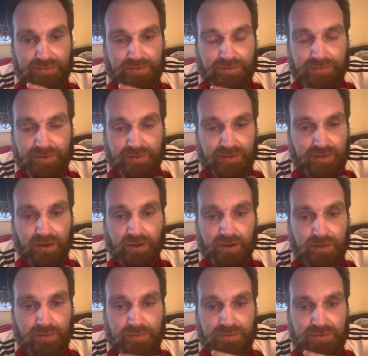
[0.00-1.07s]
I mean, the
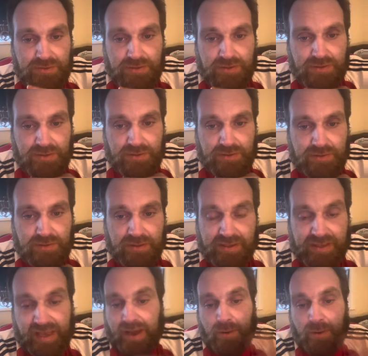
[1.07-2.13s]
guy was just a
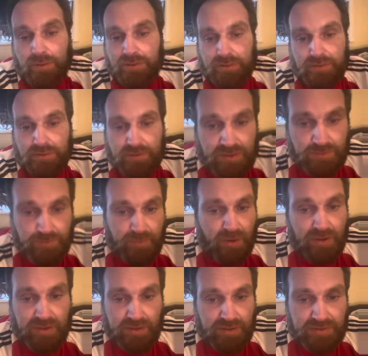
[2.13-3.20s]
coward,
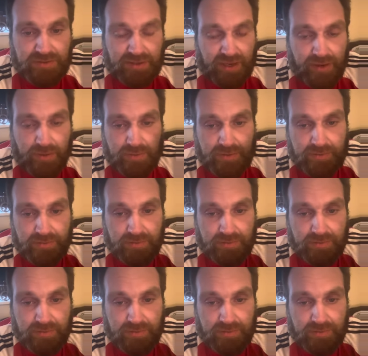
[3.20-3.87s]
spineless coward.